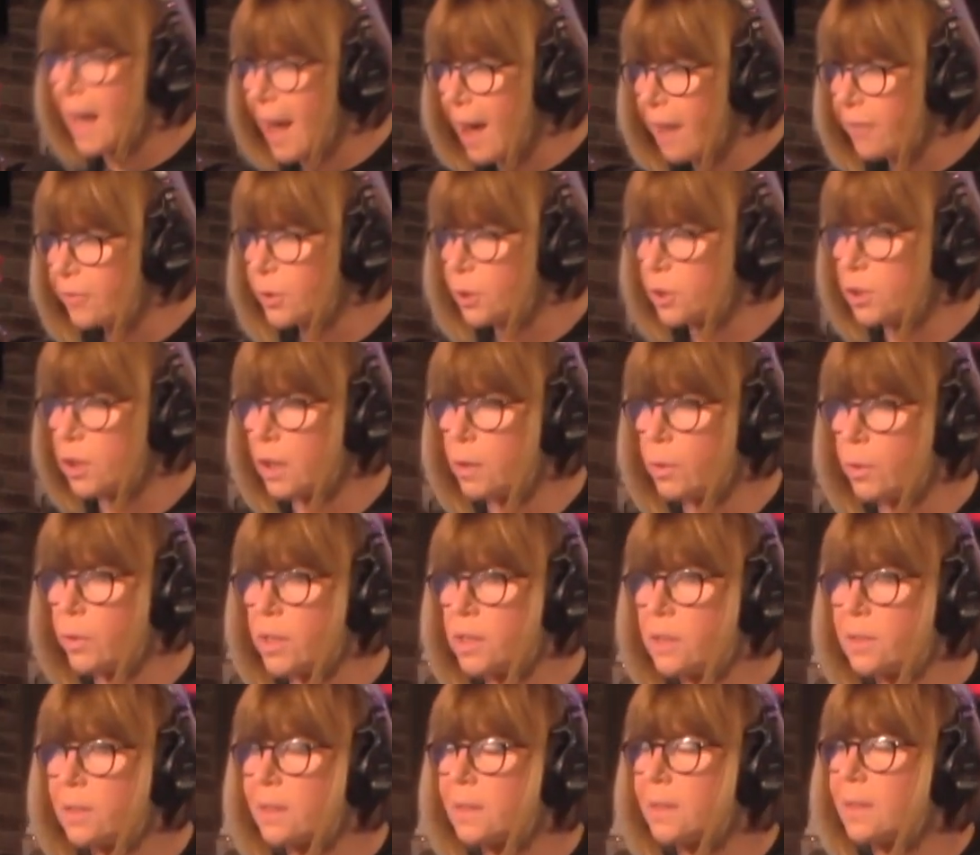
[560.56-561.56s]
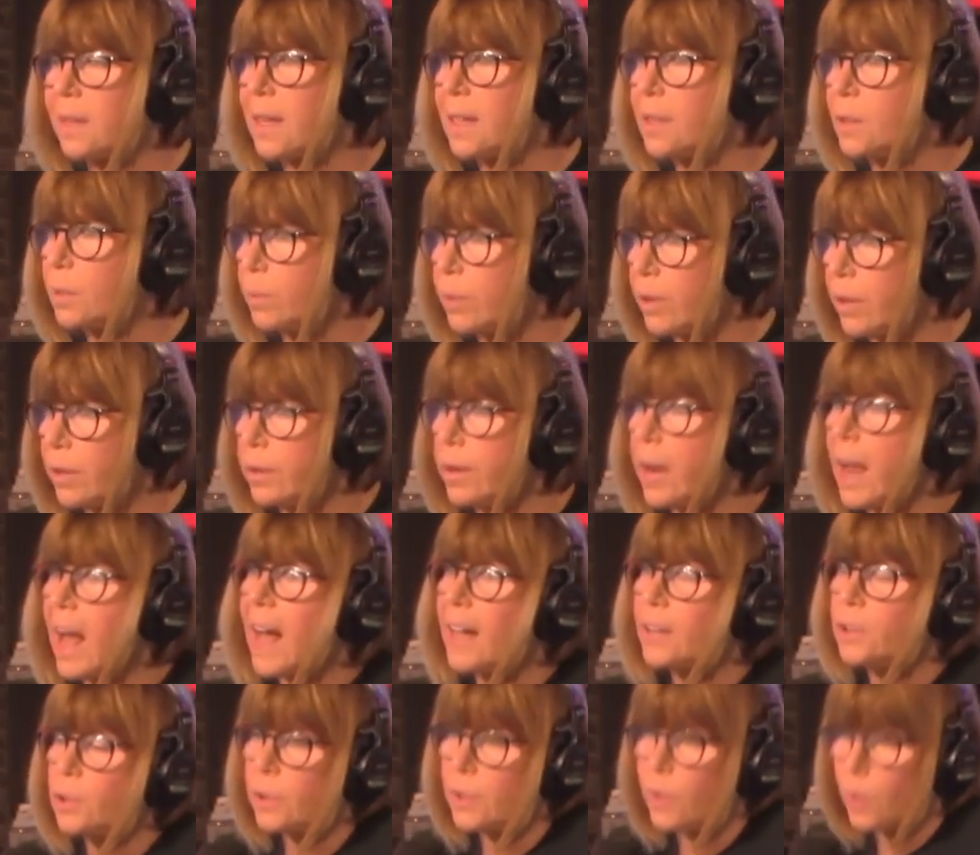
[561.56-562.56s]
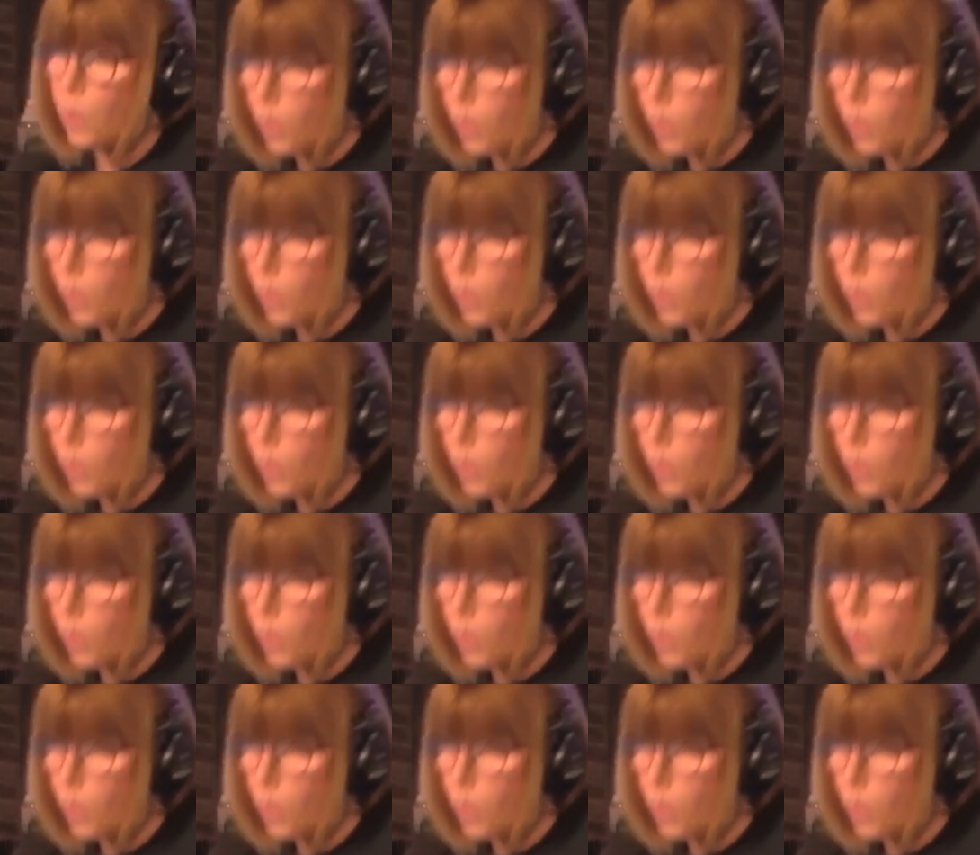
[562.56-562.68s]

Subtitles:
after January 6th that his brother actually